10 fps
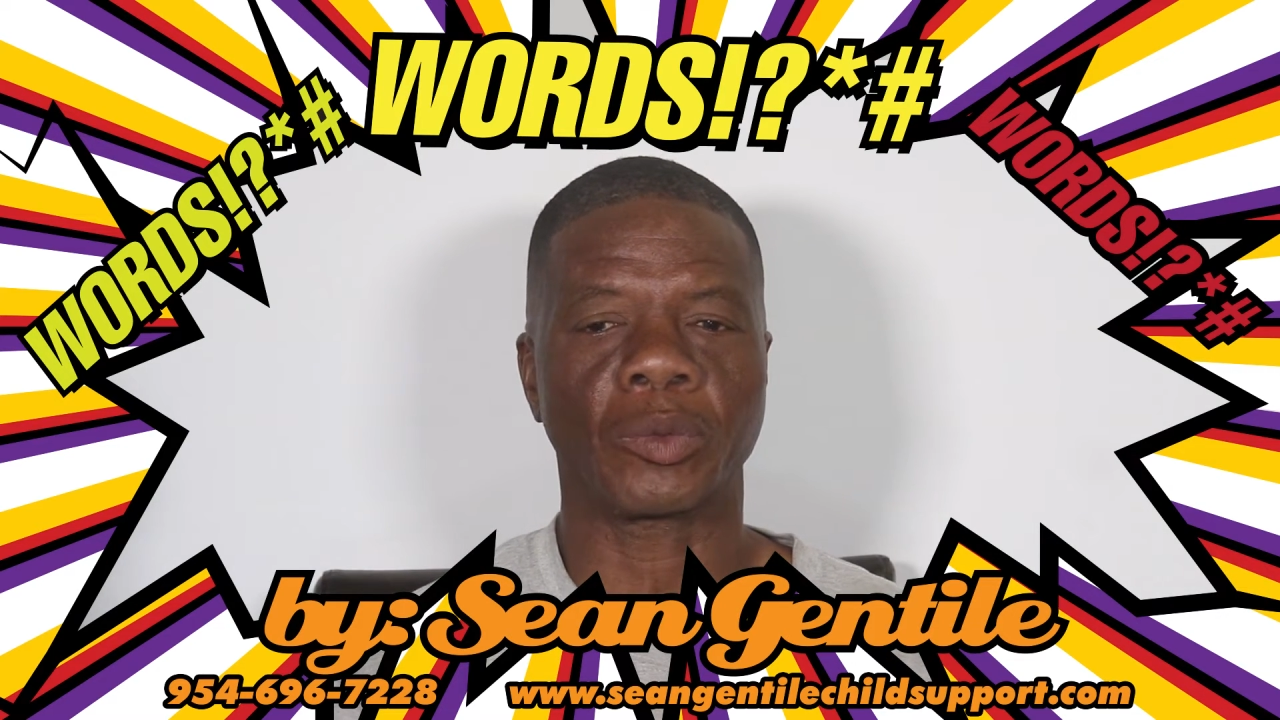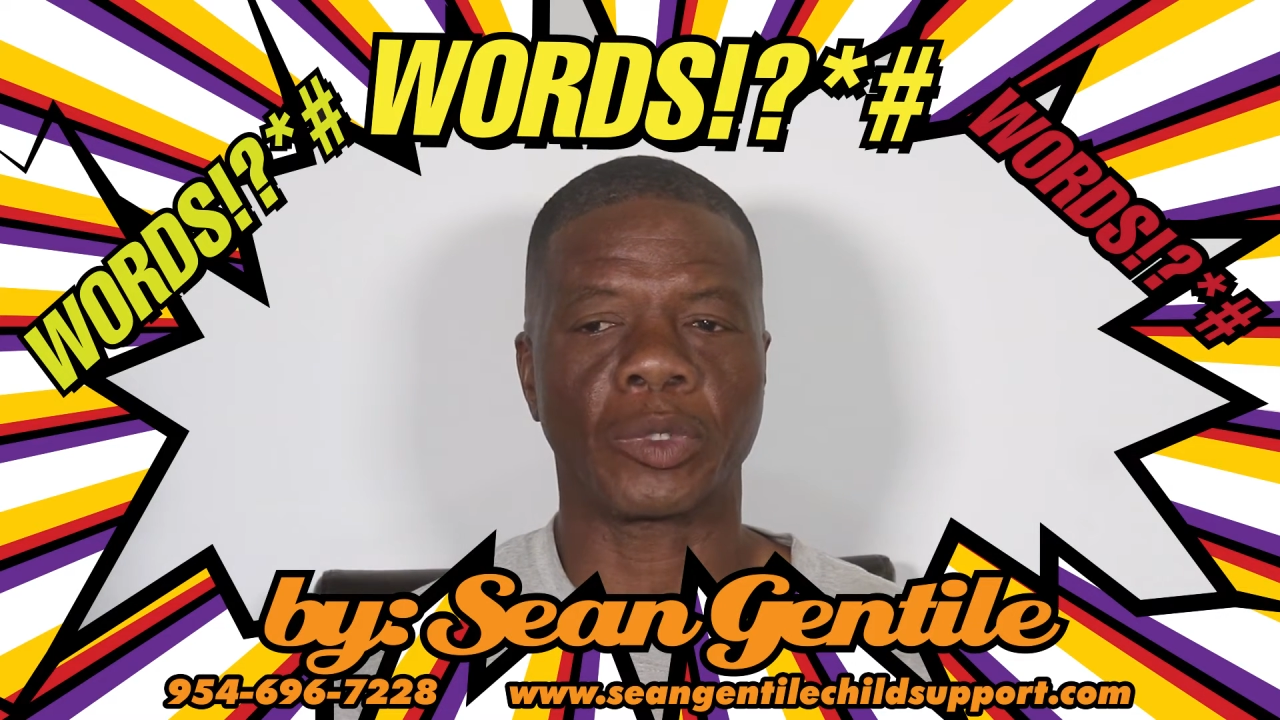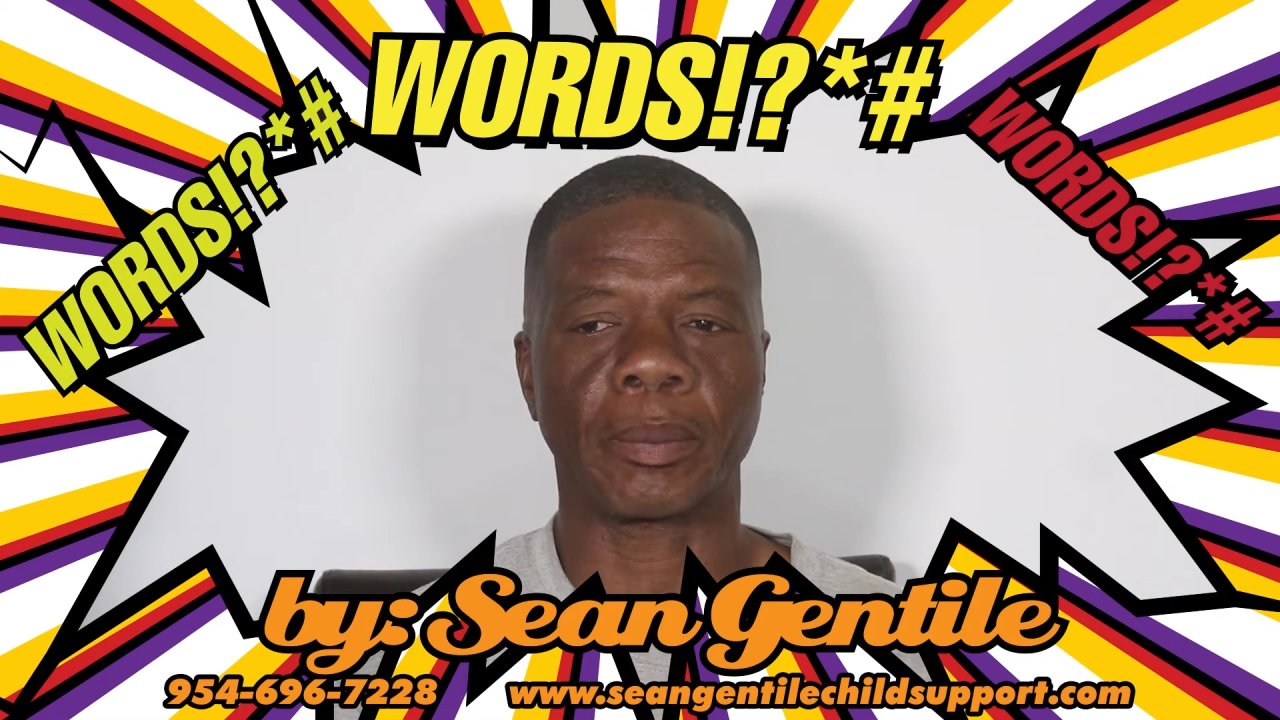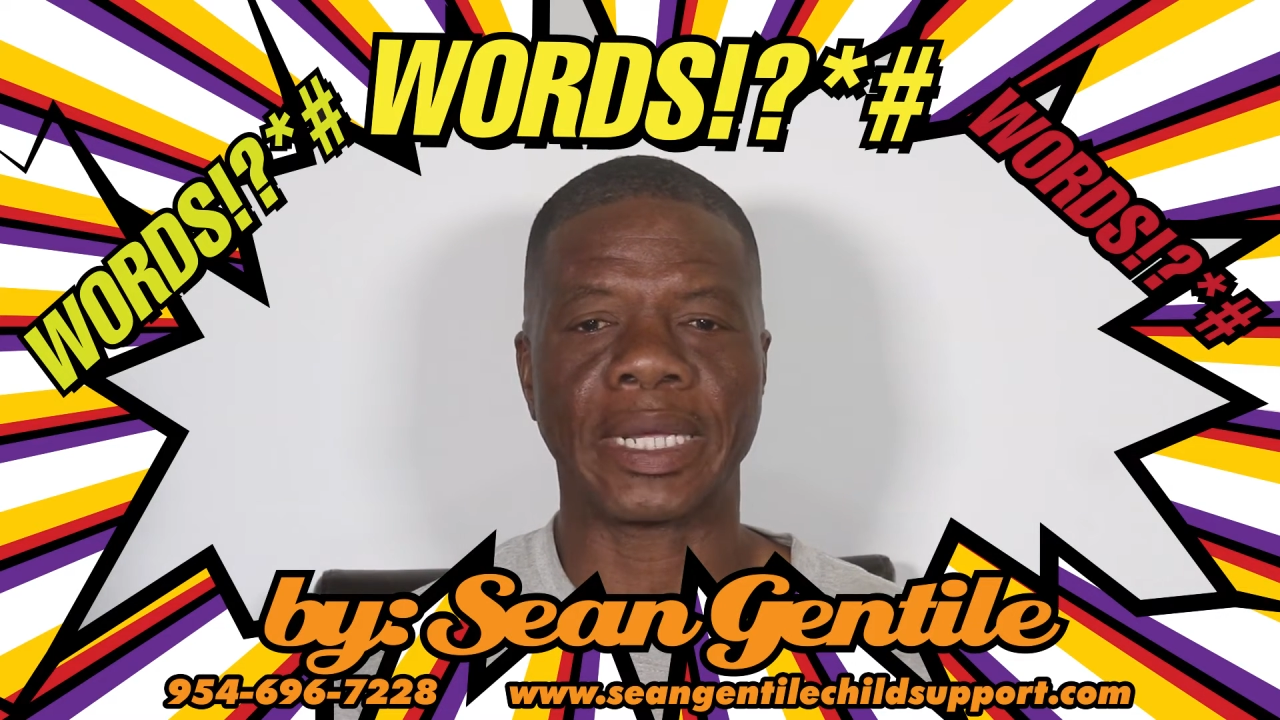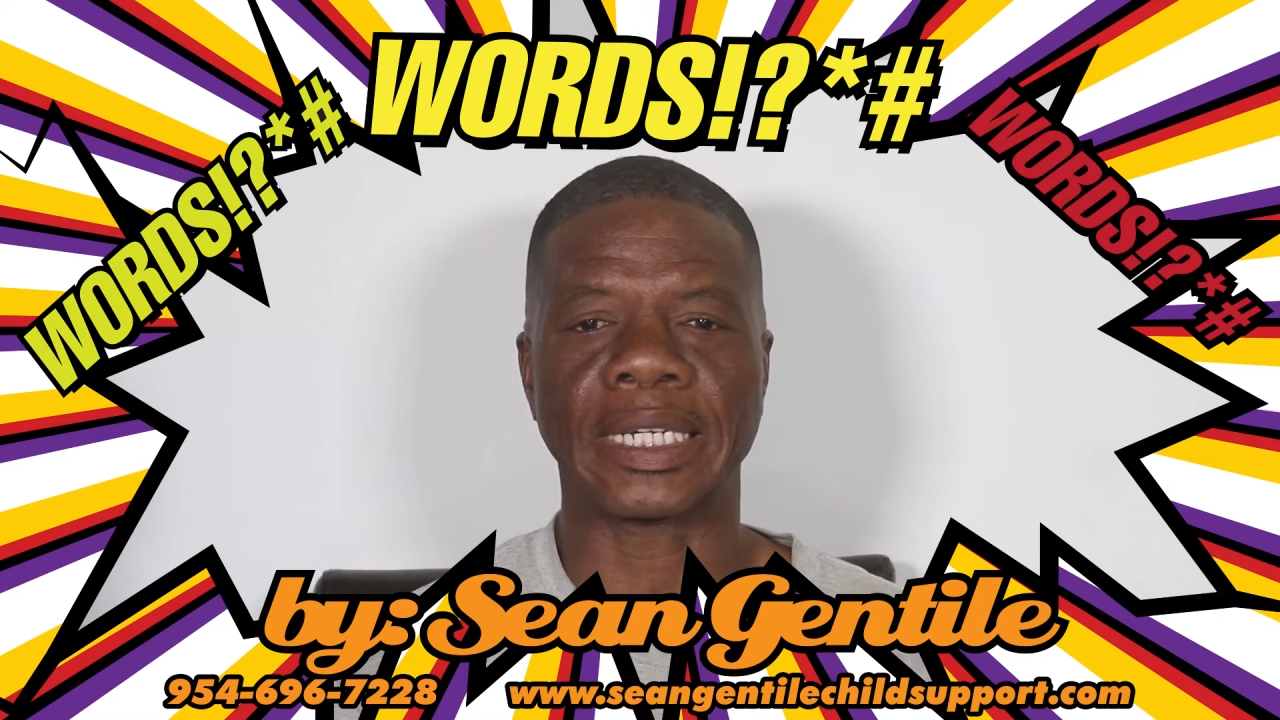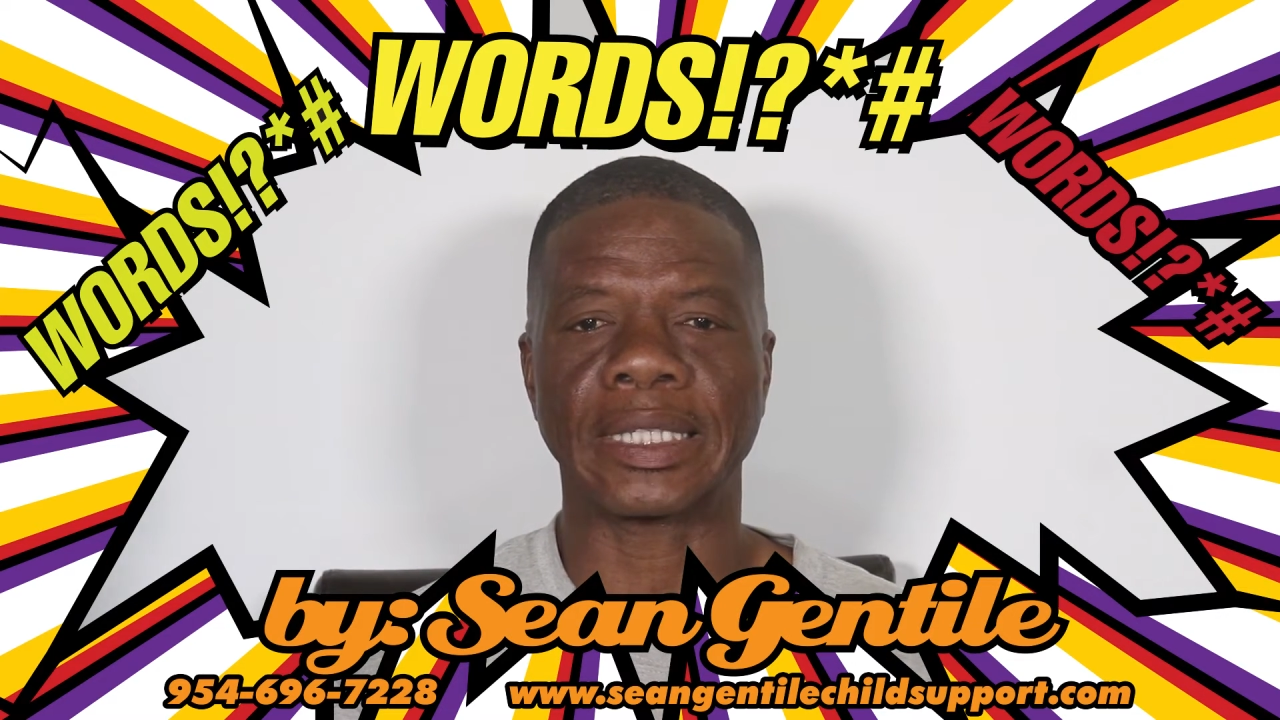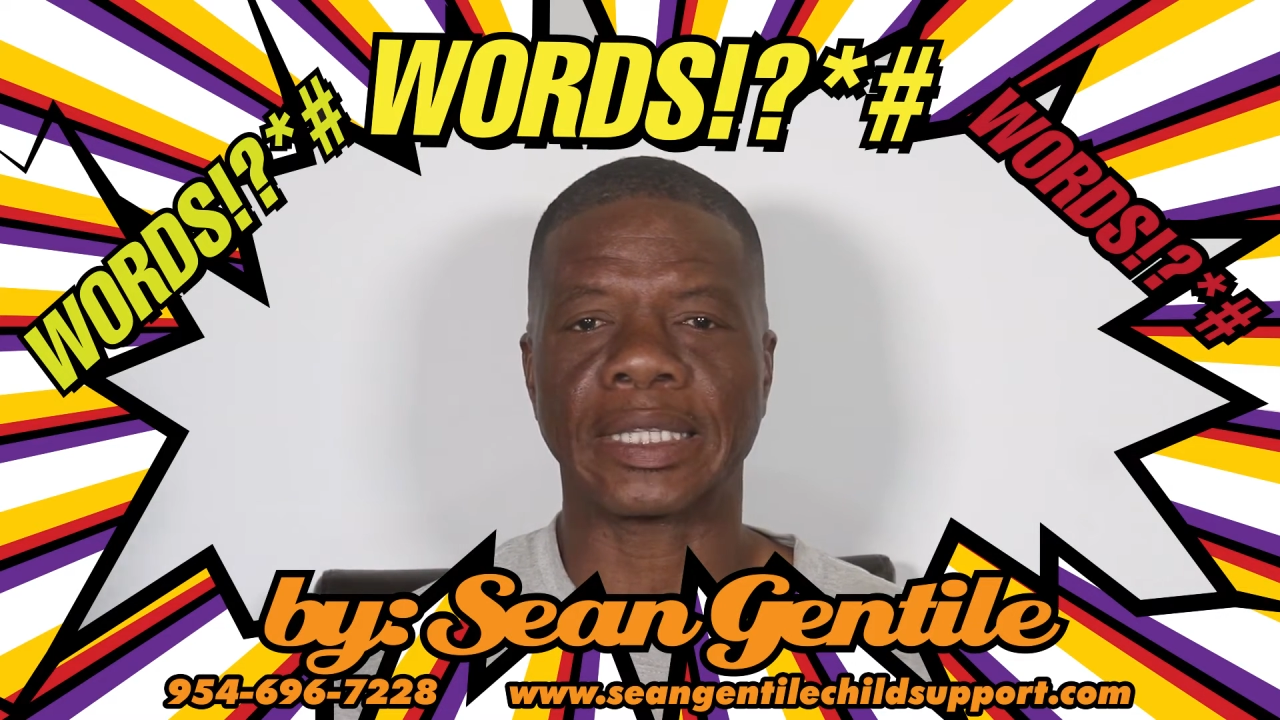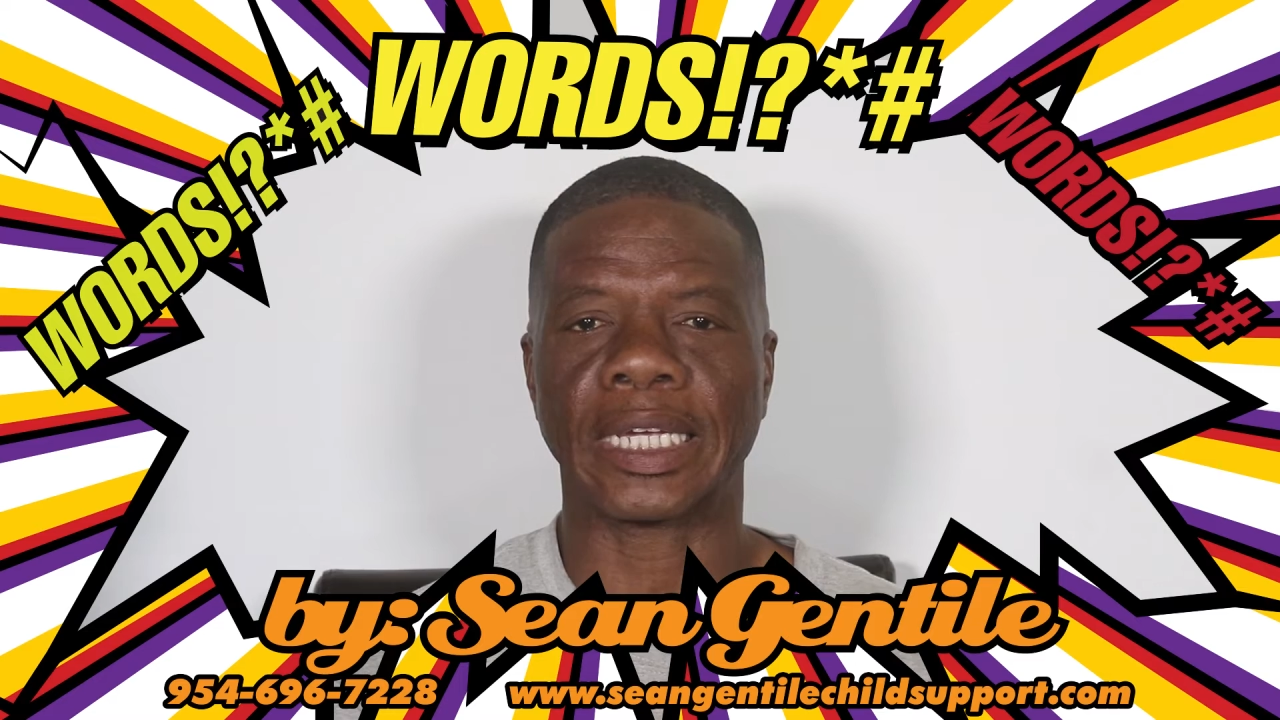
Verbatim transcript: we're making